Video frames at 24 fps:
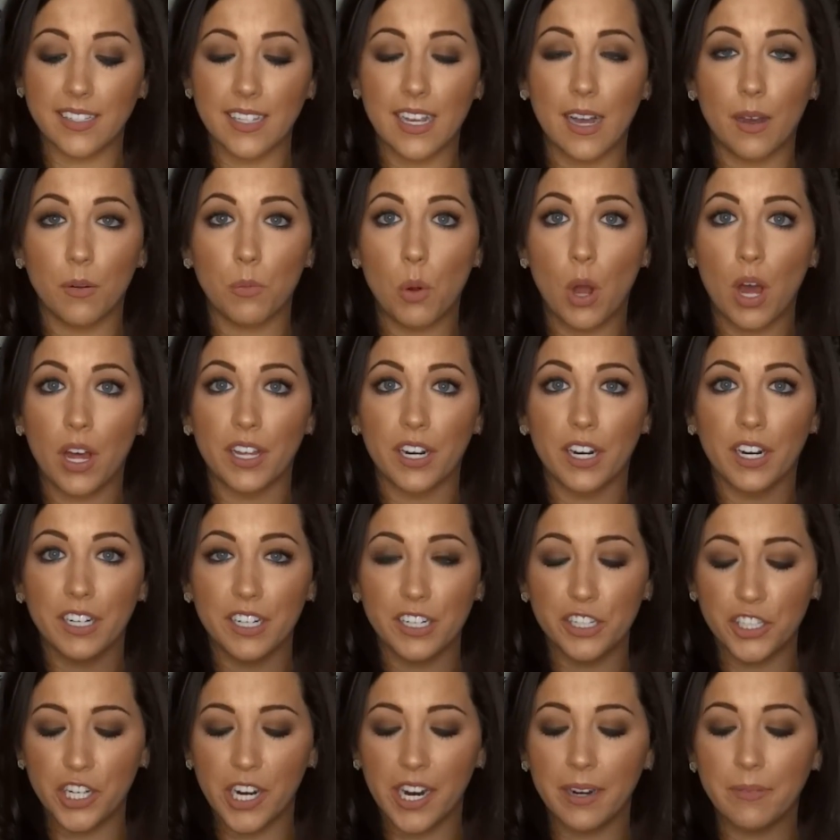wallet on
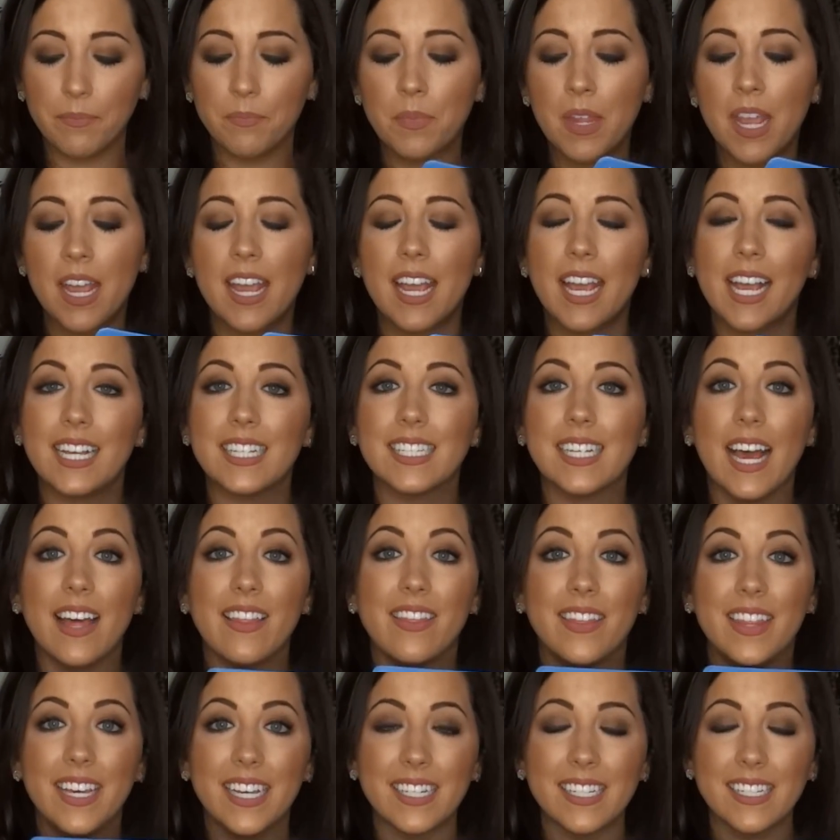a chain is
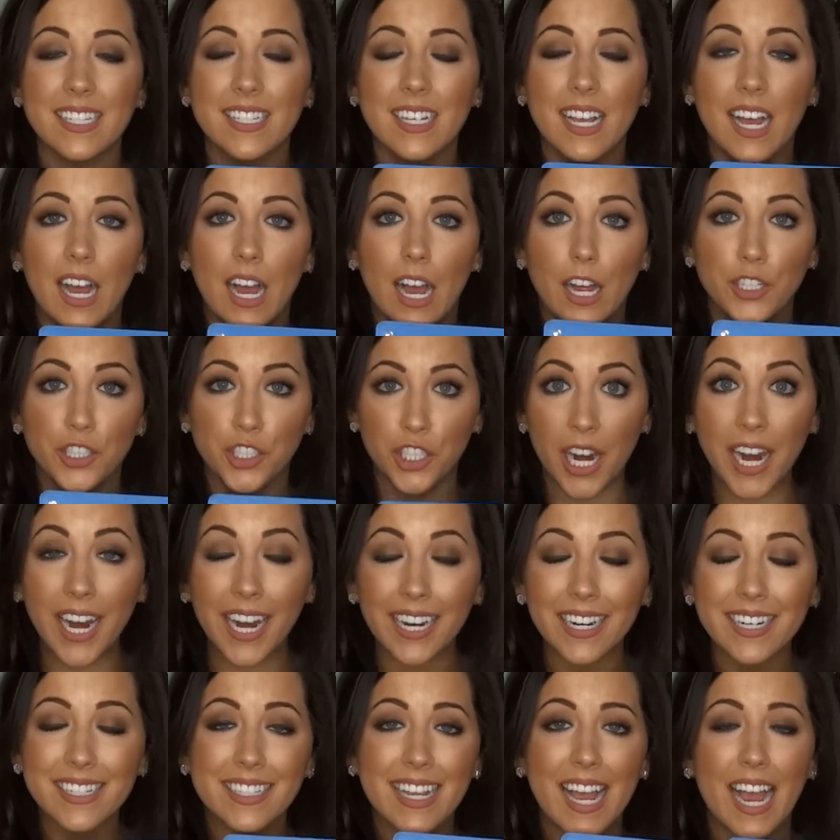that this
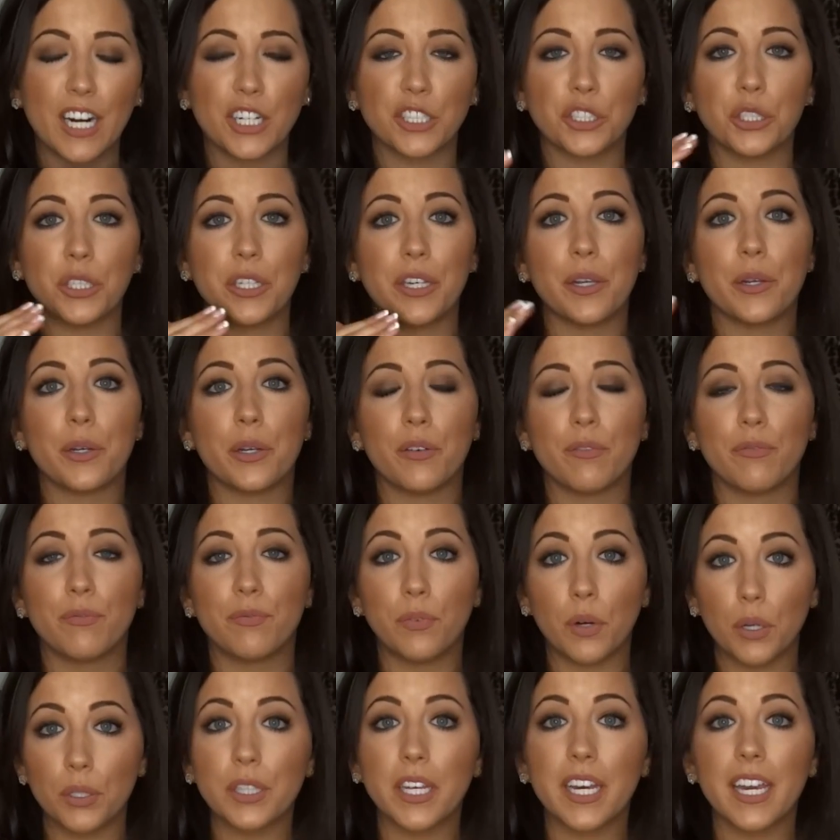chain is actually
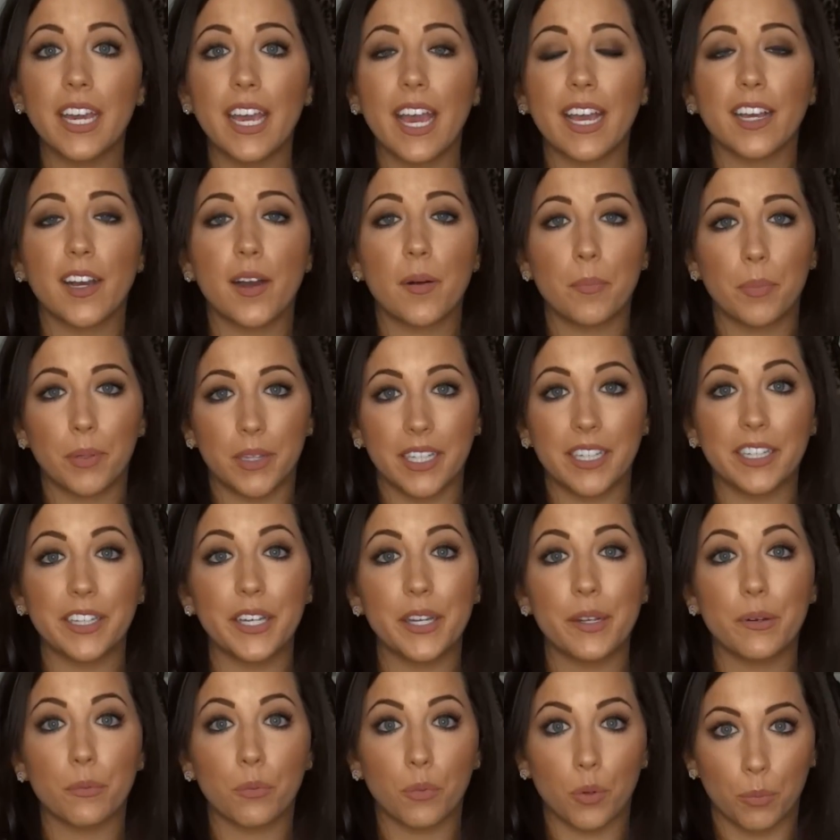fully and
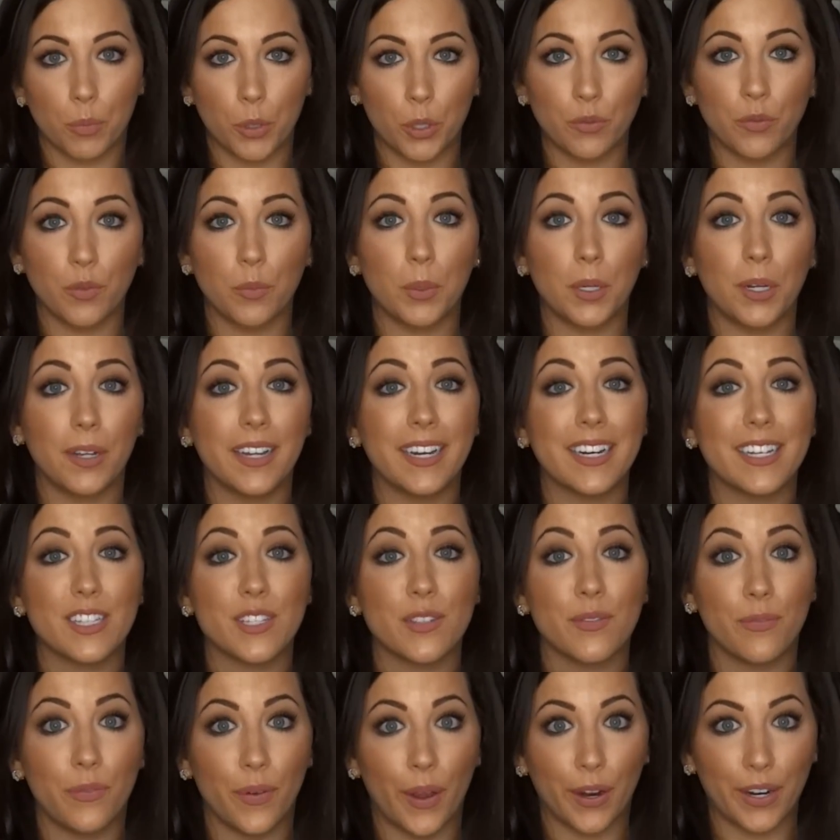completely removable, and
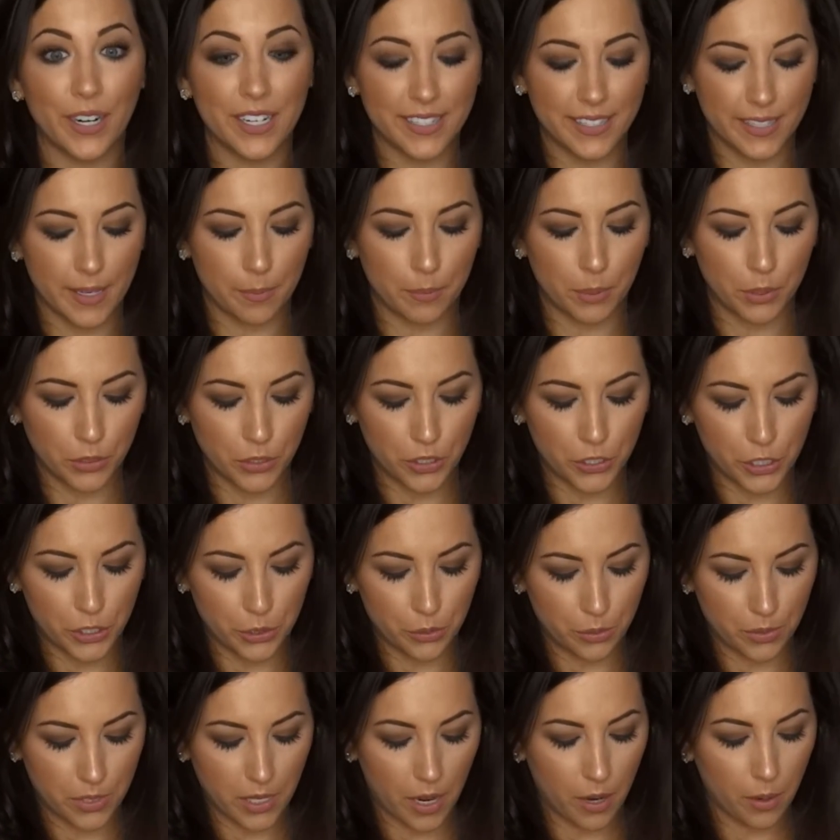it's very simple to
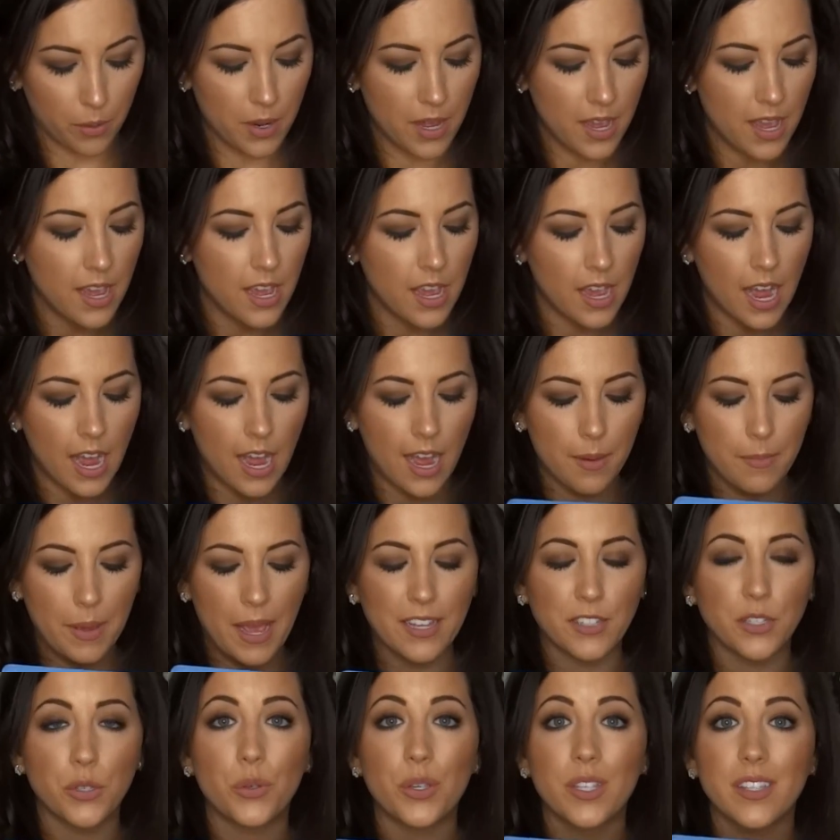do so.
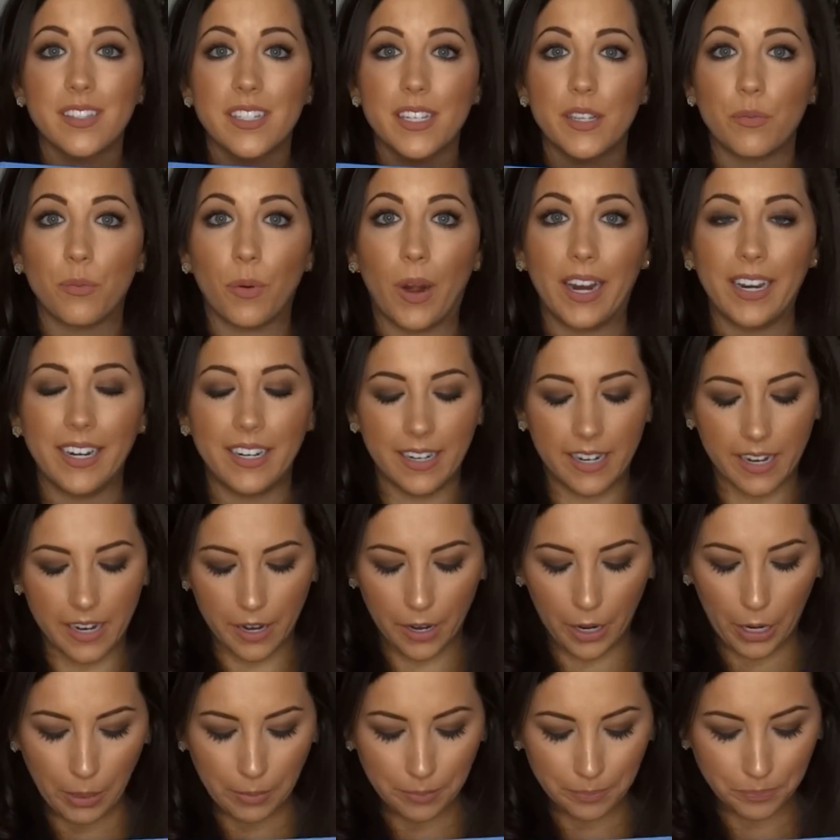As you can see right in
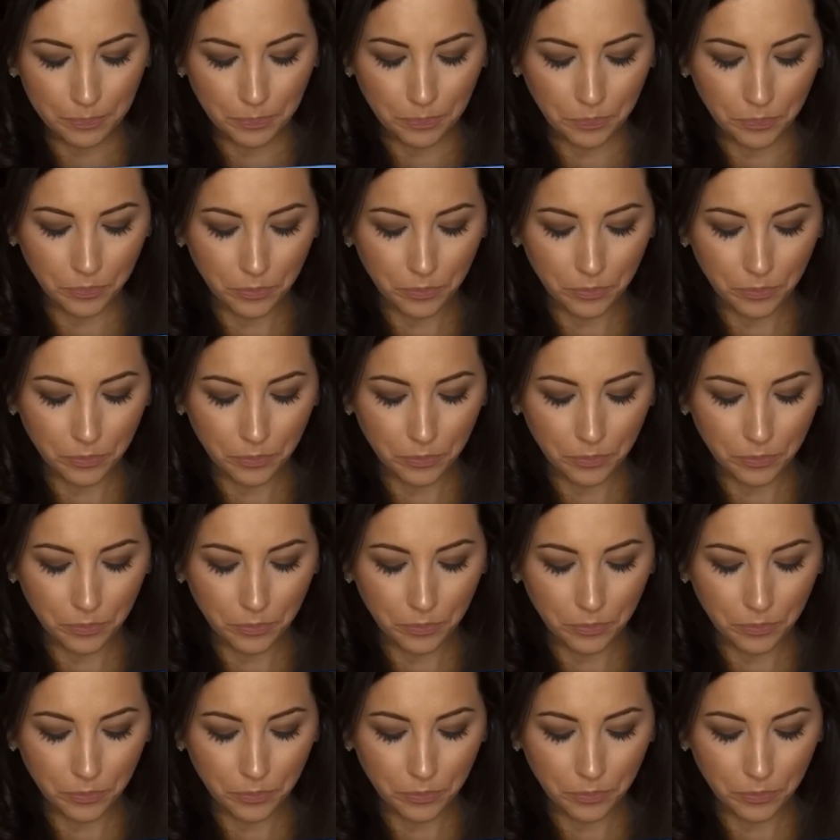here,